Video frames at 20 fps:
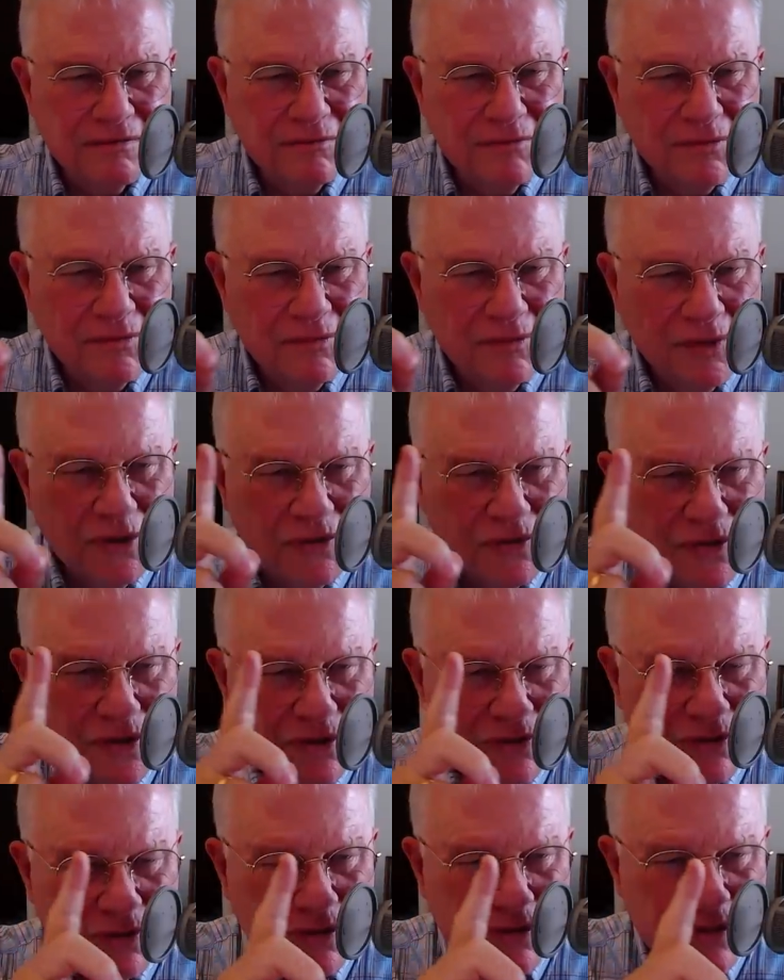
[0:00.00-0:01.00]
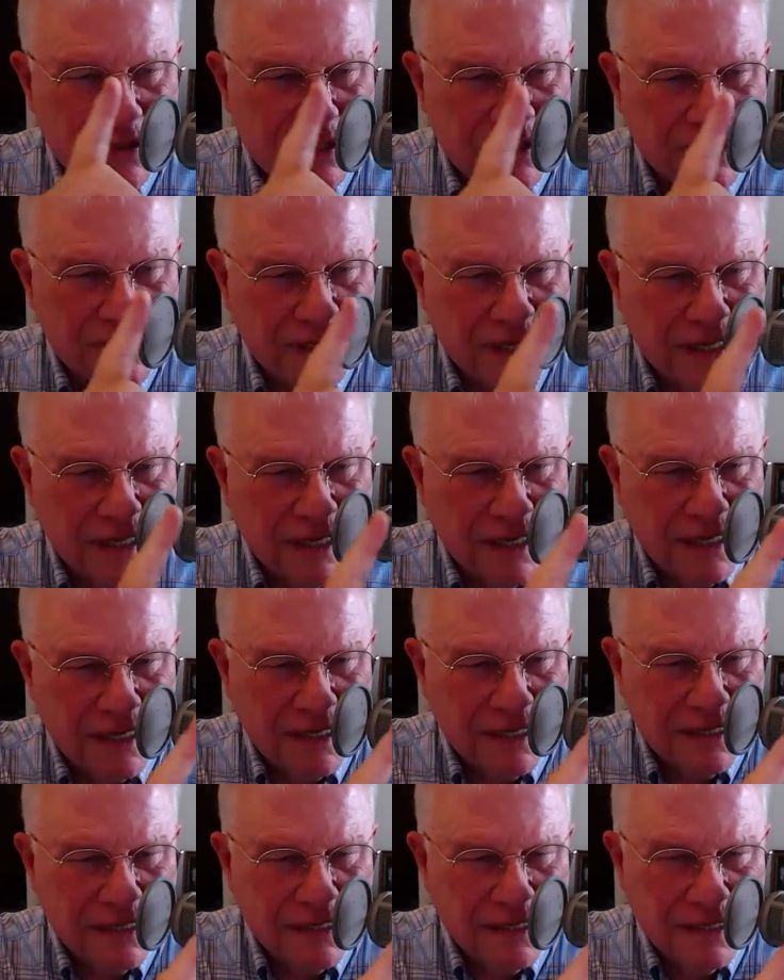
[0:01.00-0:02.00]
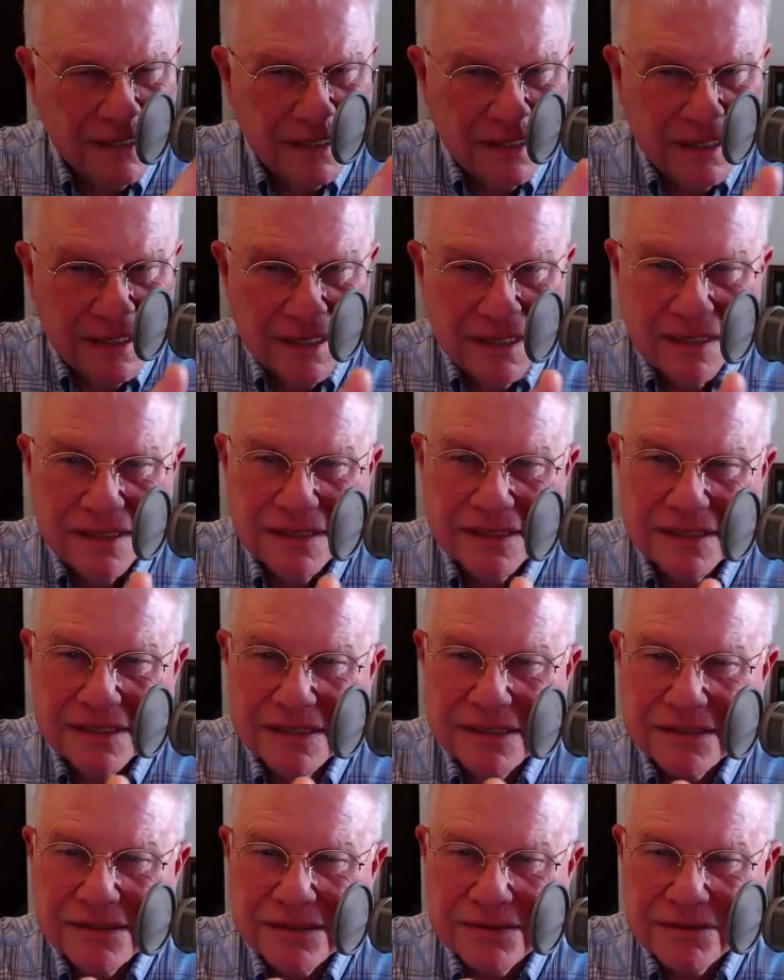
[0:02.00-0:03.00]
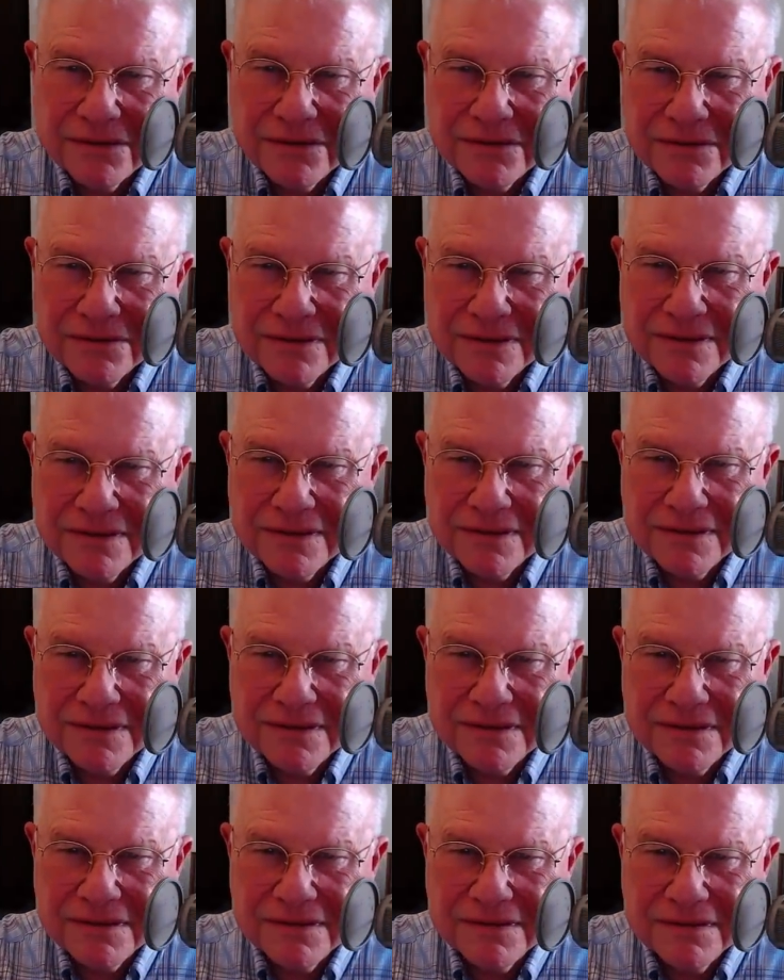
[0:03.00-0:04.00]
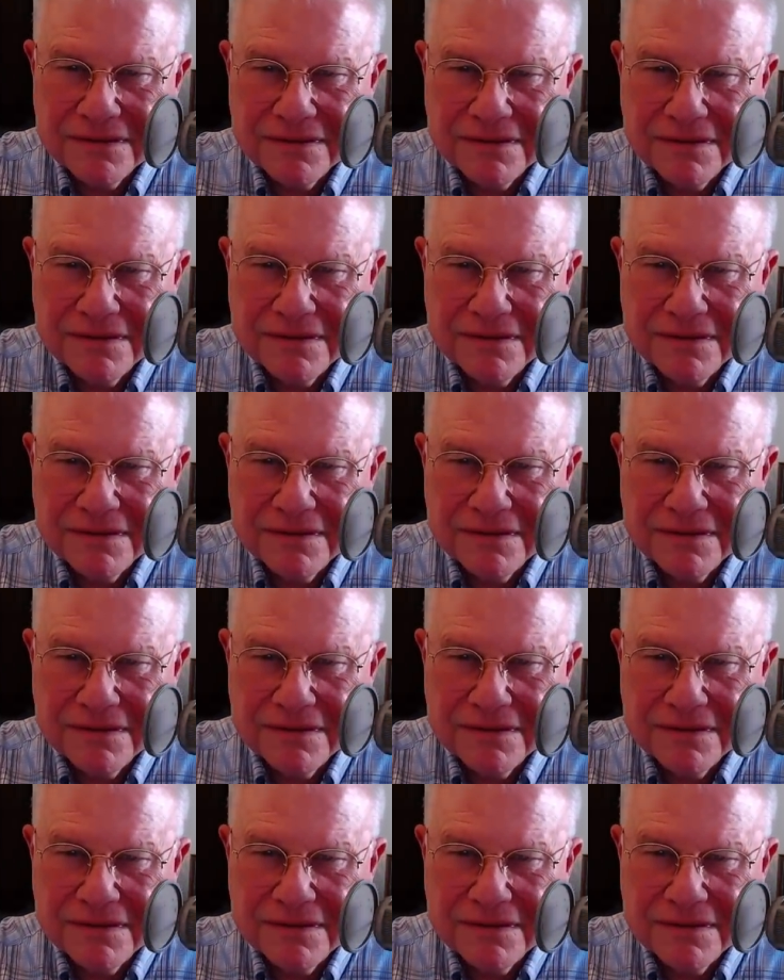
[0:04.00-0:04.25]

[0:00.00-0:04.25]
moves across the sky, circles,